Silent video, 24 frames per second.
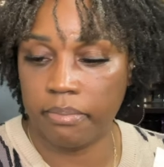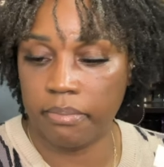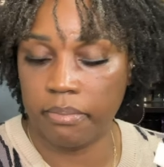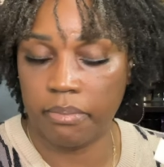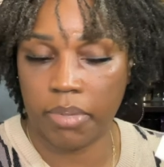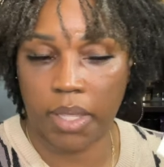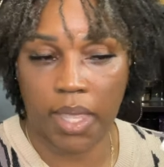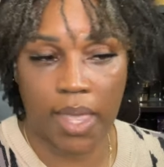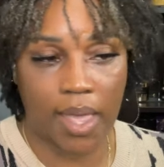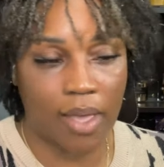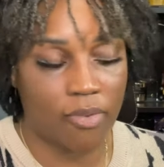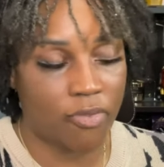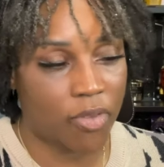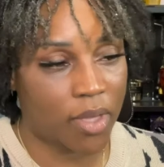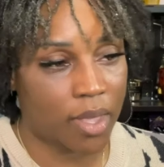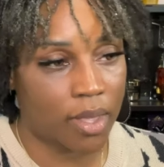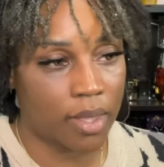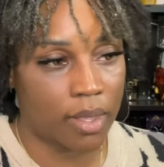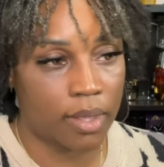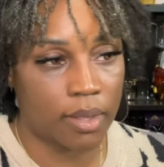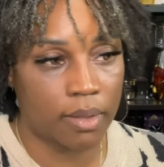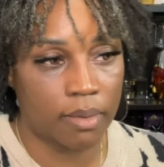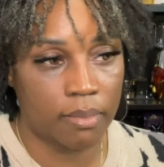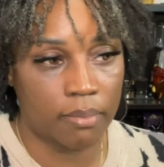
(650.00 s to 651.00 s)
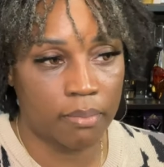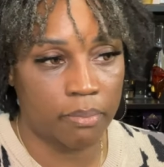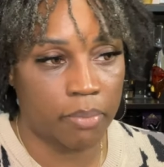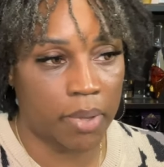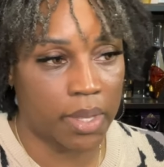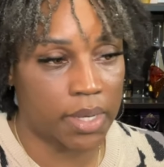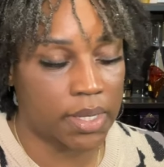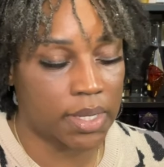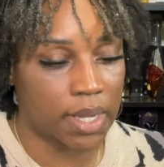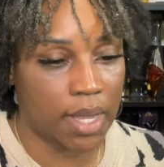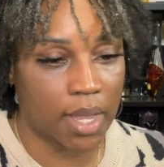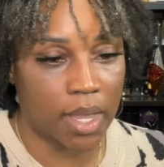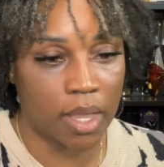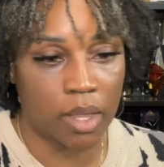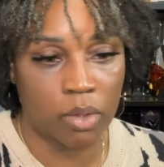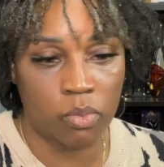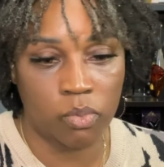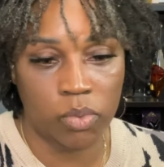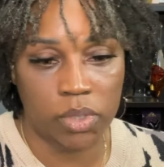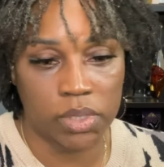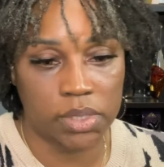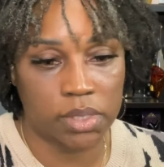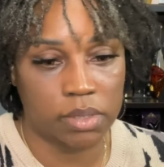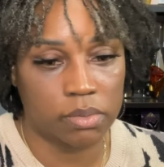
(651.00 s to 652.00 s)
Café Beignet
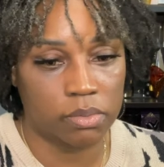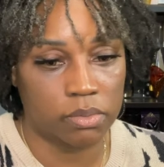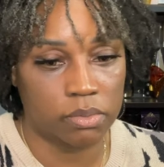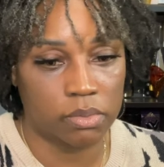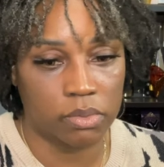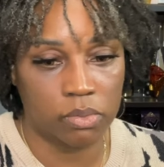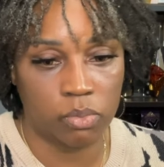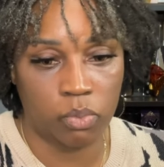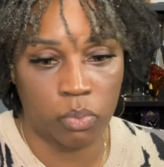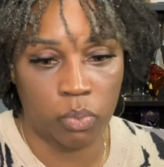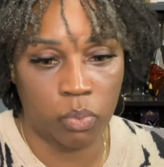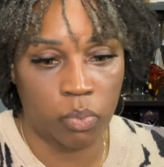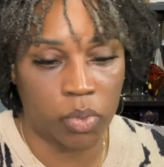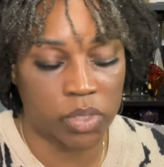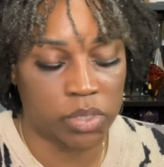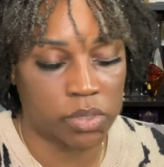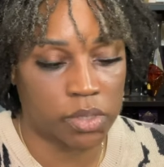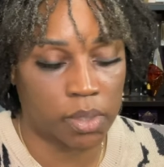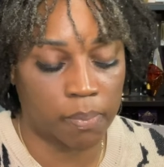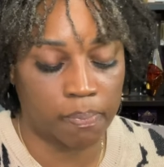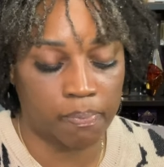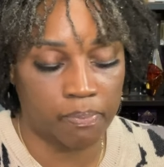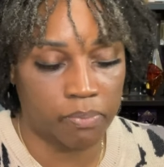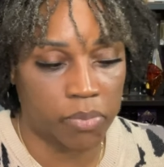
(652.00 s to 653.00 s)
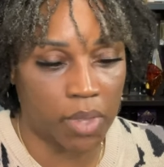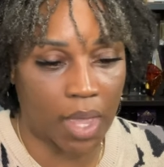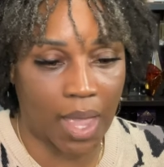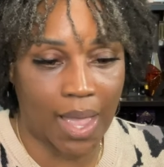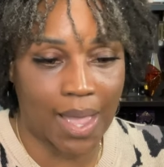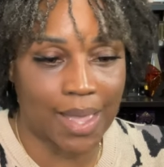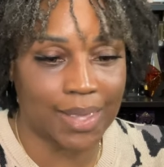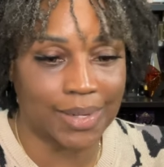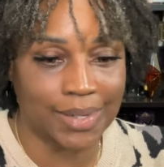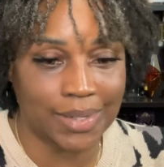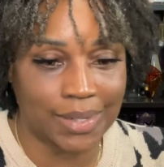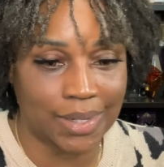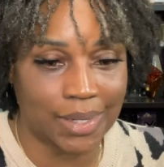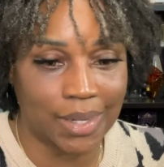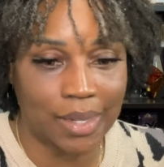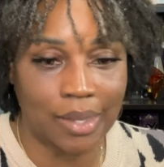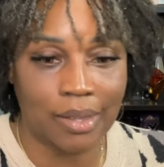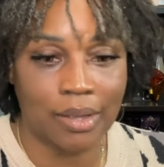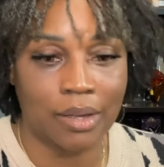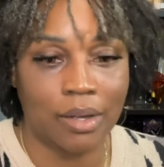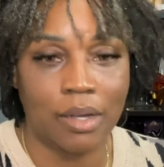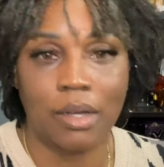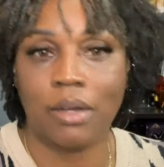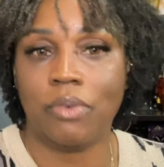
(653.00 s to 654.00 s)
was the
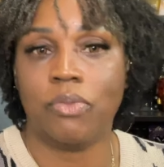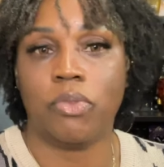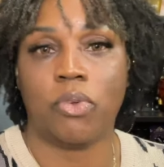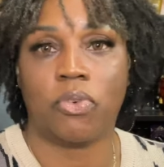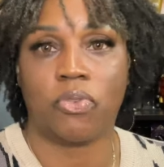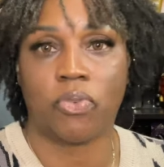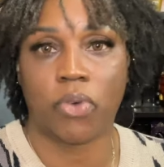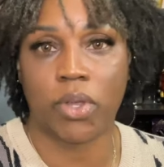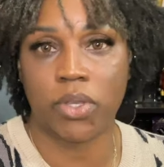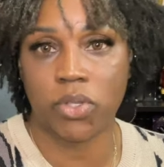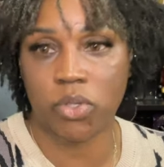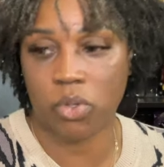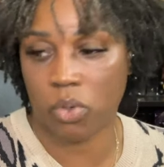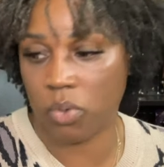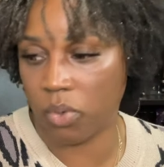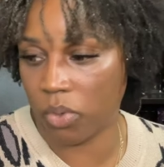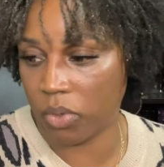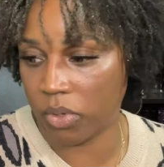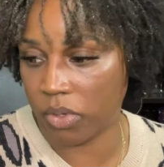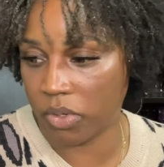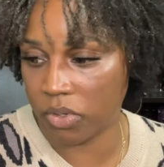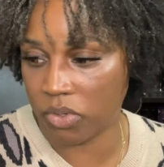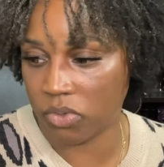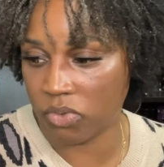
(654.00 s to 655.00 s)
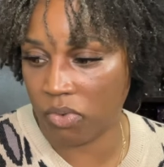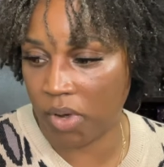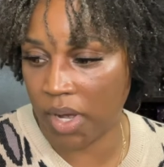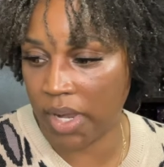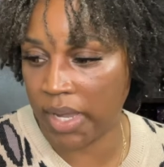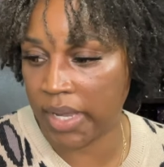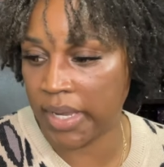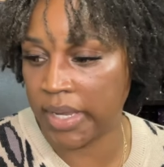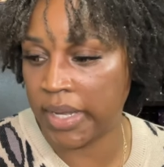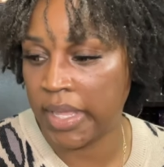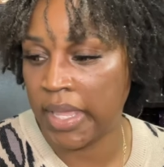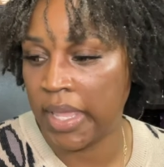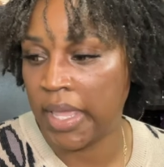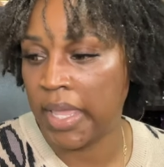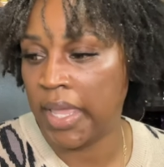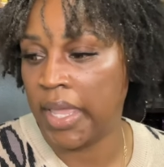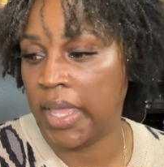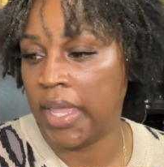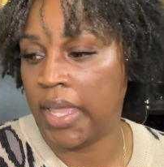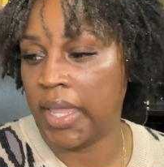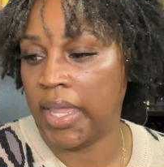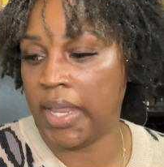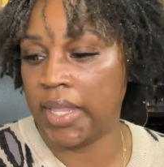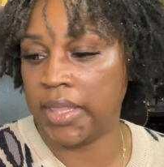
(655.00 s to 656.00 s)
idea of the French quarters, right?
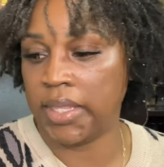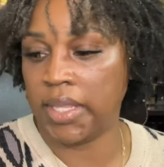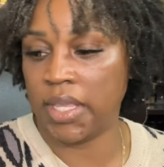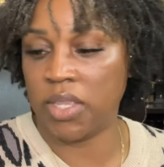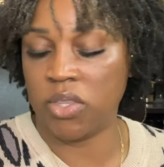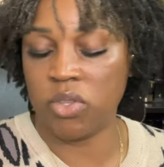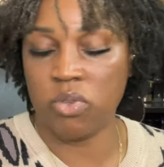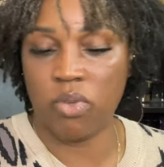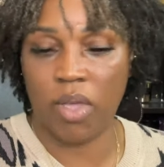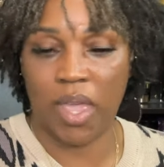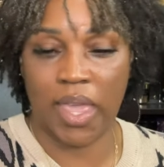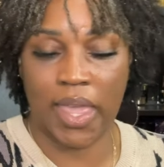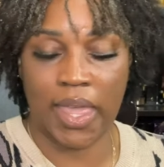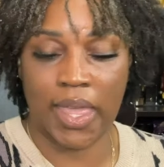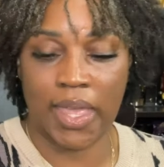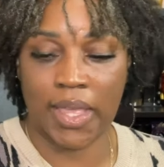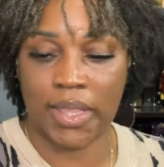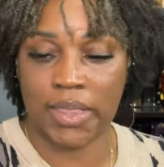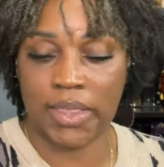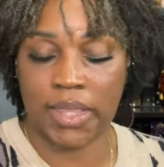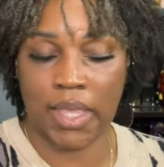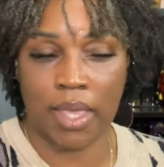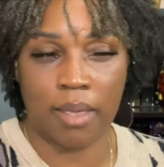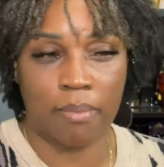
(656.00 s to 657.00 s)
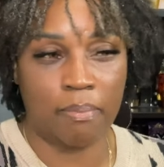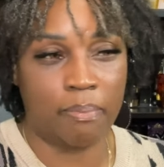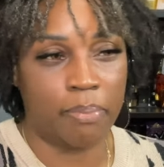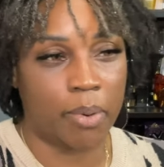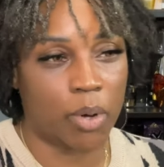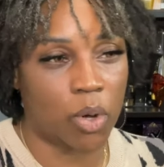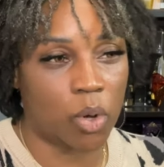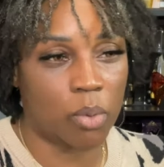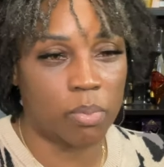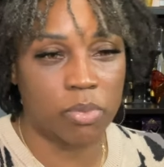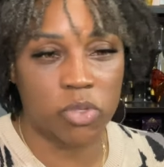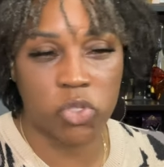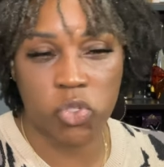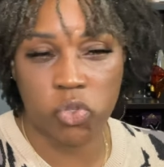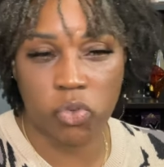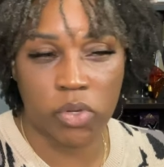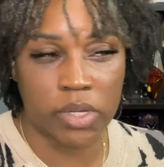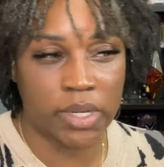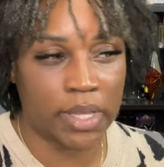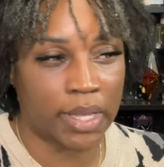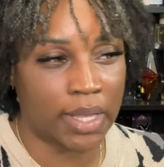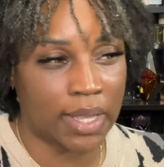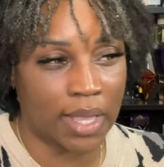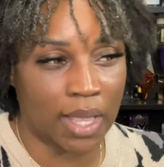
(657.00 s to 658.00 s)
And then you had that Bourbon Street
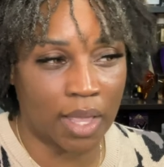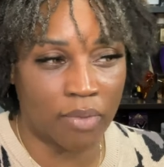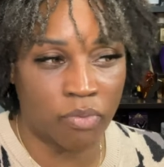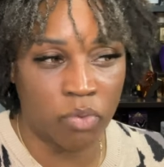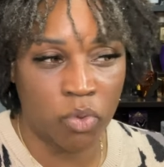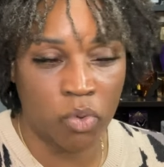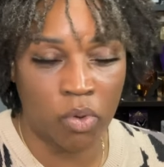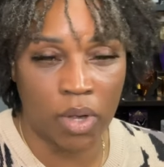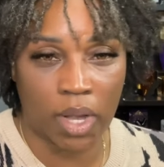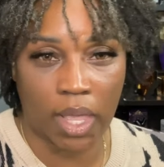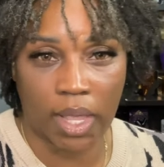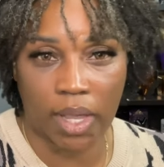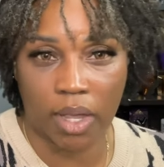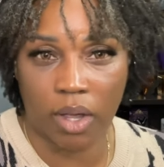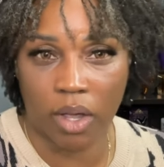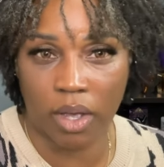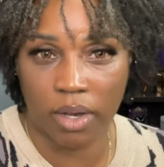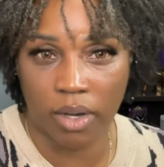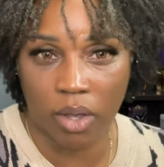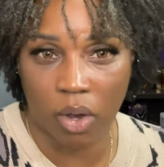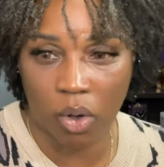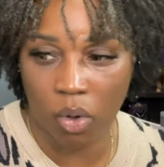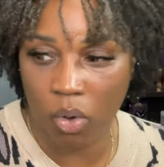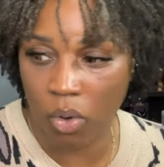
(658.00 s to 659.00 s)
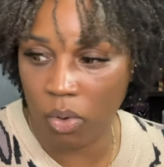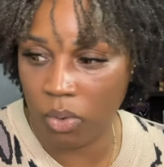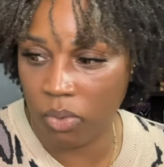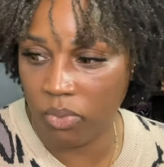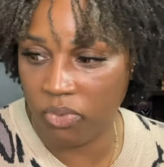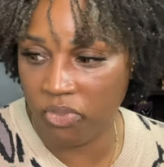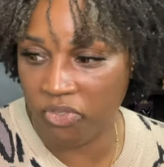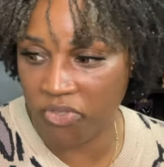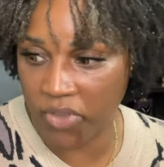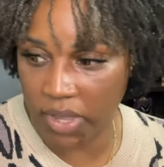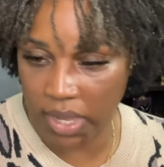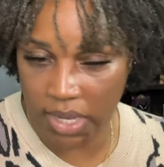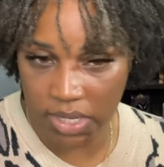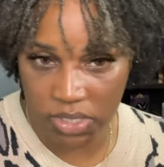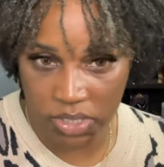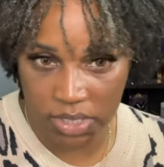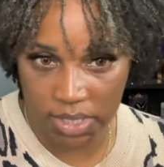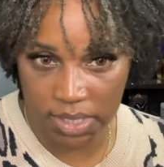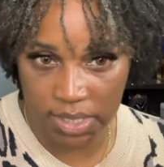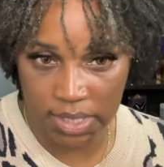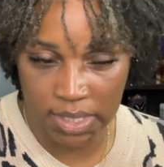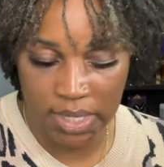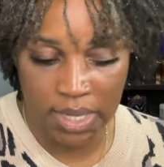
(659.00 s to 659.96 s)
that gave you like an old fashioned.